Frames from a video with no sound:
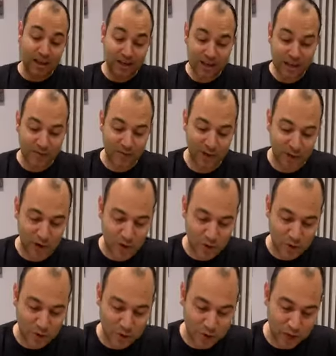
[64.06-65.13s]
Let's have a
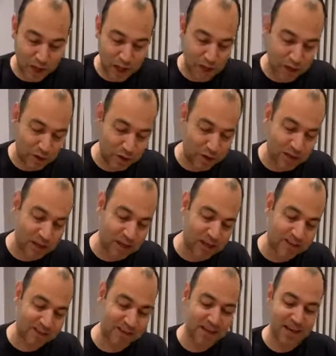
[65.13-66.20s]
little
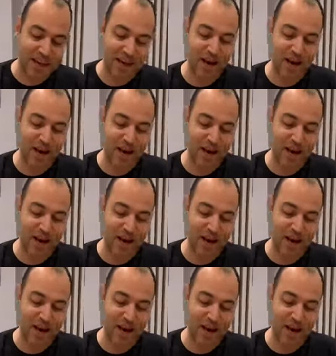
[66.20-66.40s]
taste.